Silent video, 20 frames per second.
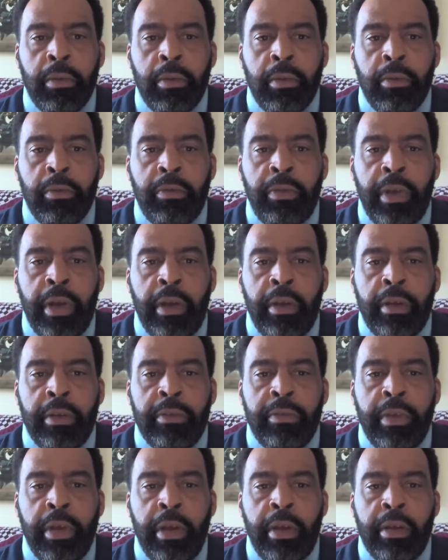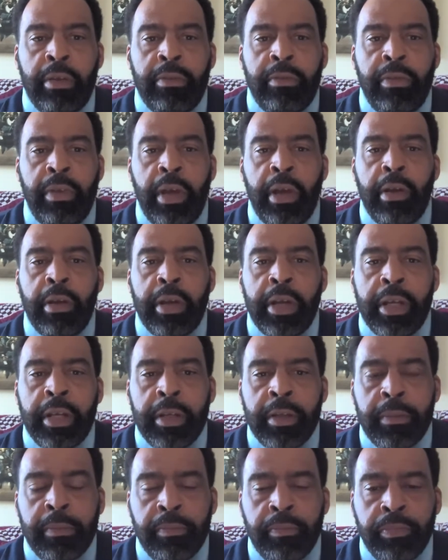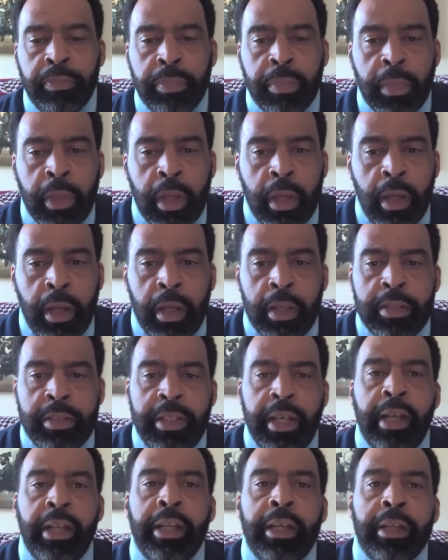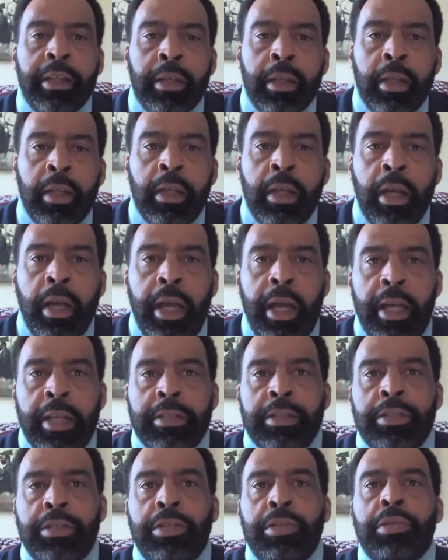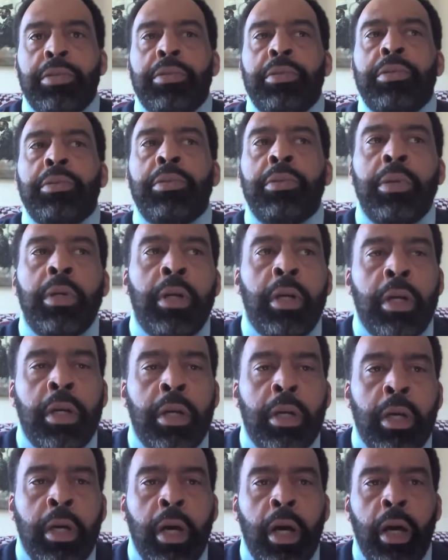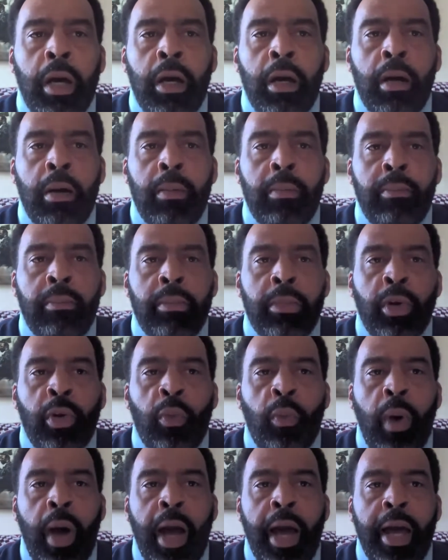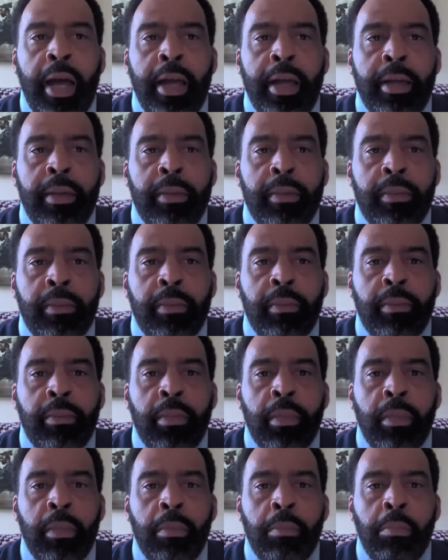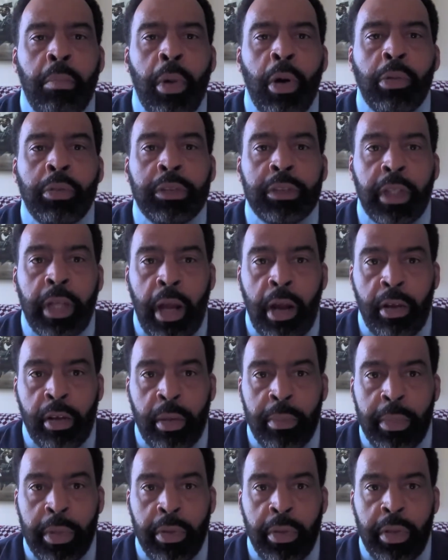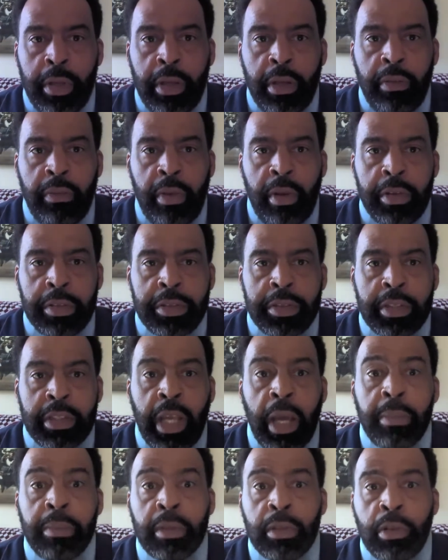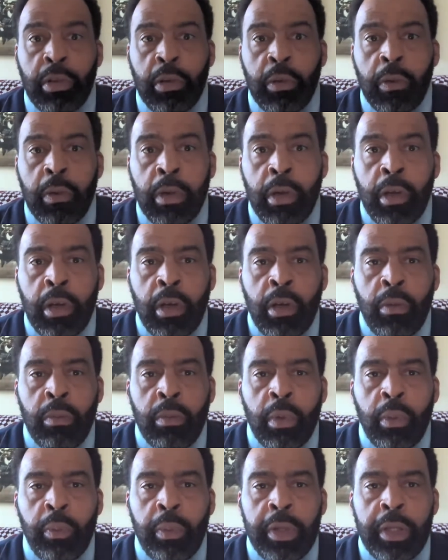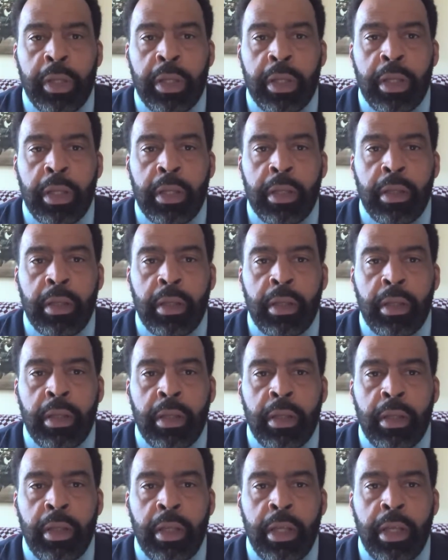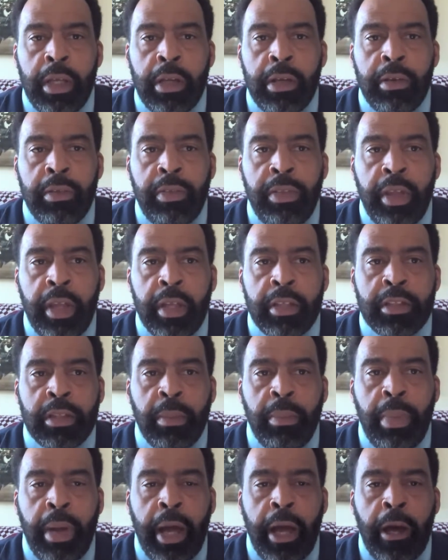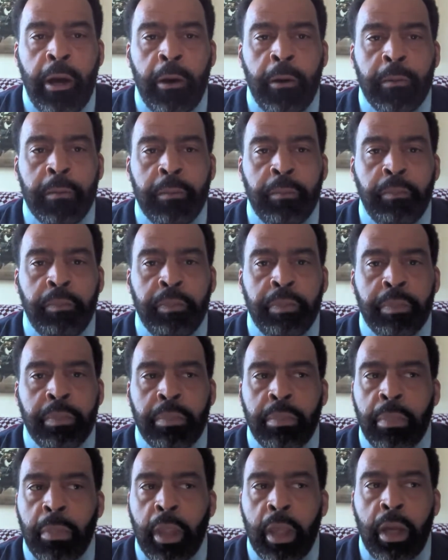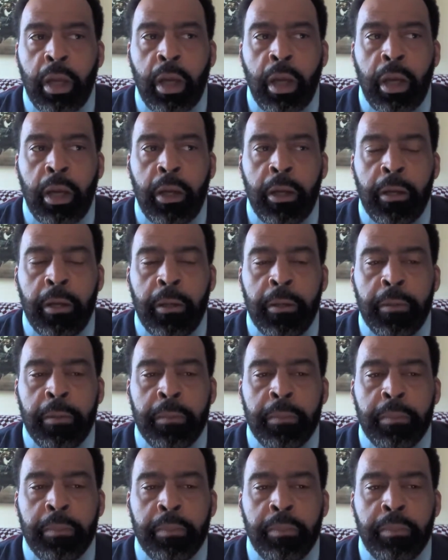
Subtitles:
very, very, very telling as to why most in our community are very skeptical when we hear things about uh,